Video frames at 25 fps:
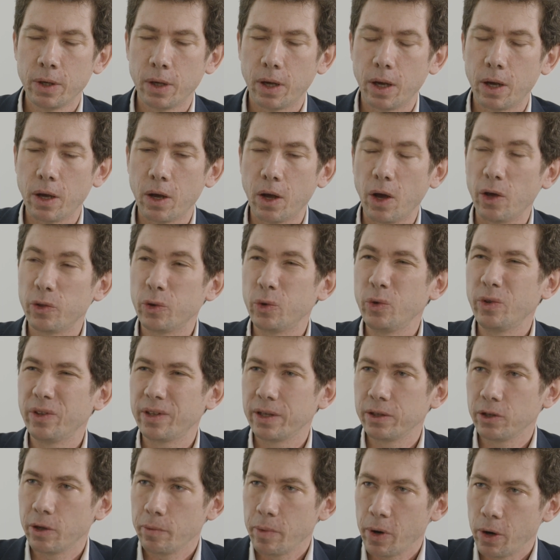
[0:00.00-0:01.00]
a
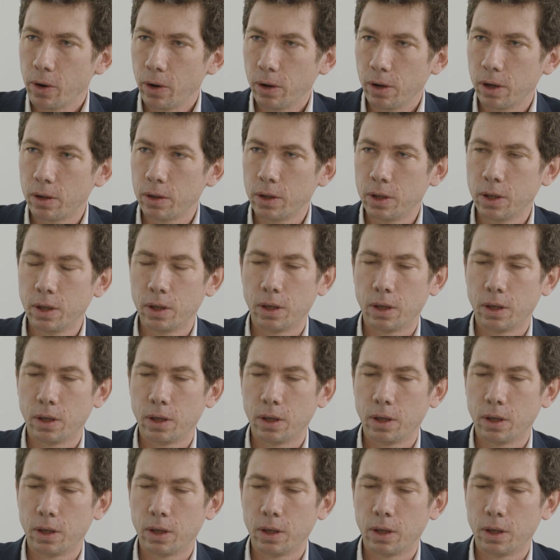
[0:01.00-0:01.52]
sustainable,